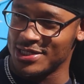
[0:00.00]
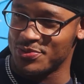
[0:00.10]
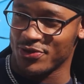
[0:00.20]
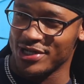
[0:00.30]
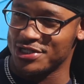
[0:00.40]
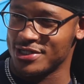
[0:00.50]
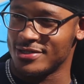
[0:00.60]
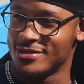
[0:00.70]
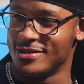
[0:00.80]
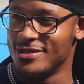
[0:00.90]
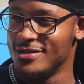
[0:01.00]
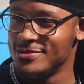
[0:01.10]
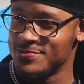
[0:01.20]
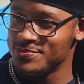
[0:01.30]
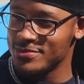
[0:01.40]
inspiration,
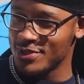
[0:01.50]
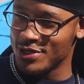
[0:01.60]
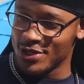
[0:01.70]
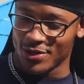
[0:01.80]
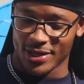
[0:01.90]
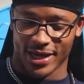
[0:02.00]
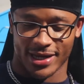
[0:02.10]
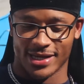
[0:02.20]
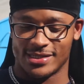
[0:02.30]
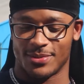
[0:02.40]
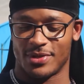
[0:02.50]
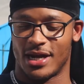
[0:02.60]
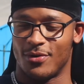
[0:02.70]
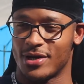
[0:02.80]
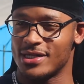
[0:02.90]
like that's
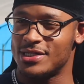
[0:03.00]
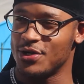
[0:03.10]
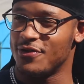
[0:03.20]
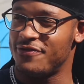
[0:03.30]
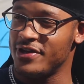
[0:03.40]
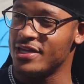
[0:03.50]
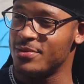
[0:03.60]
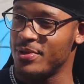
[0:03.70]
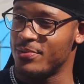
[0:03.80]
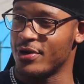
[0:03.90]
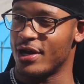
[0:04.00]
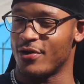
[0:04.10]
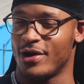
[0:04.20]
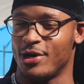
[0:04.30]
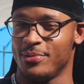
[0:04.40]
something I want to continue to feed the people
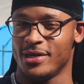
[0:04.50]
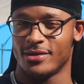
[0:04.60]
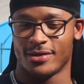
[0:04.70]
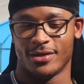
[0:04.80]
that are around me,